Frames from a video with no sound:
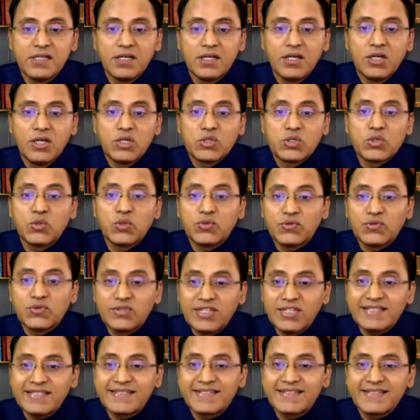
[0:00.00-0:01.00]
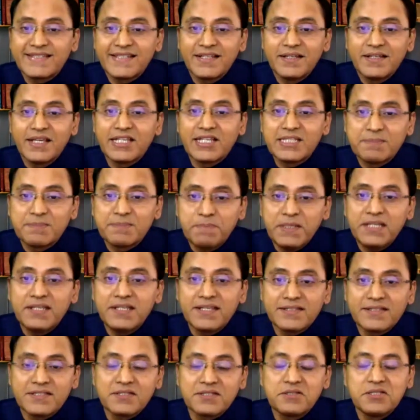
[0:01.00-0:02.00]
So this
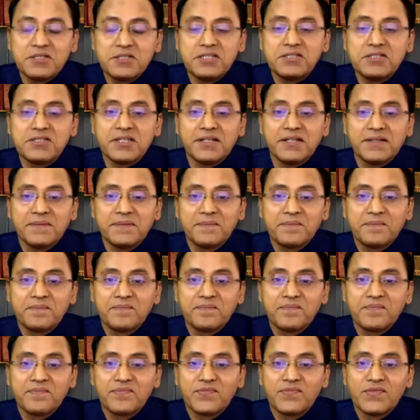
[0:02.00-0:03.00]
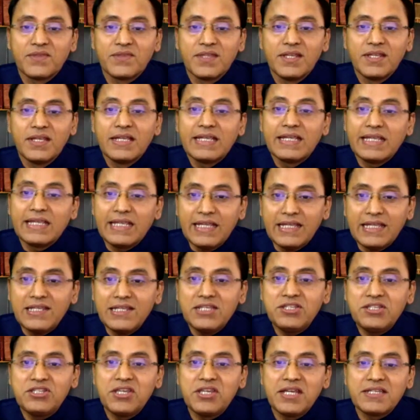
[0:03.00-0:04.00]
experienced teacher hmm?
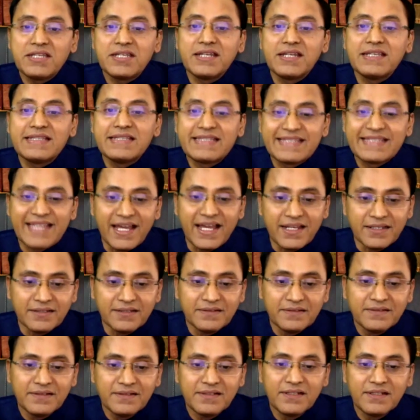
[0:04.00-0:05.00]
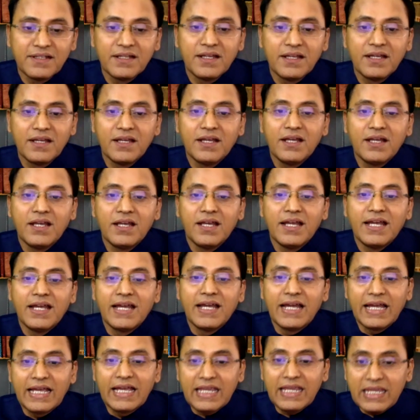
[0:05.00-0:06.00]
initiated his son
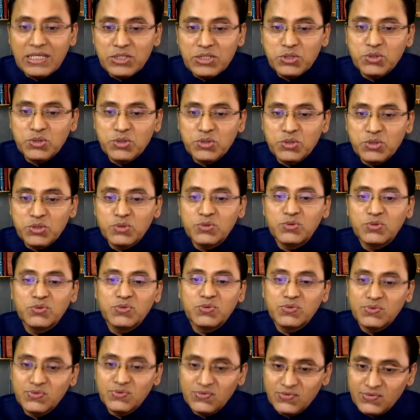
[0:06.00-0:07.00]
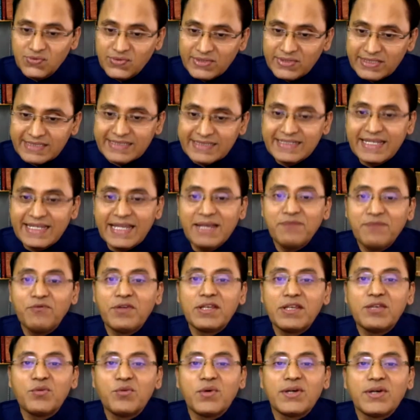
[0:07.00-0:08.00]
into this game when he
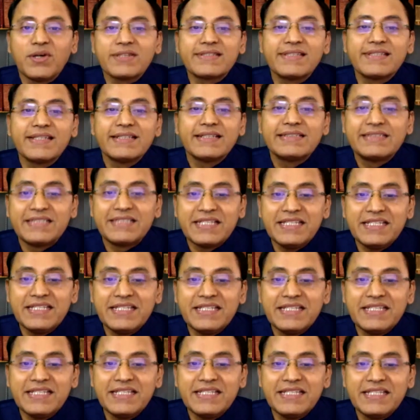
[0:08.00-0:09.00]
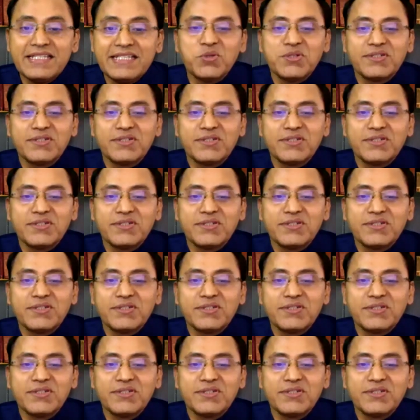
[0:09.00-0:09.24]
was three years old.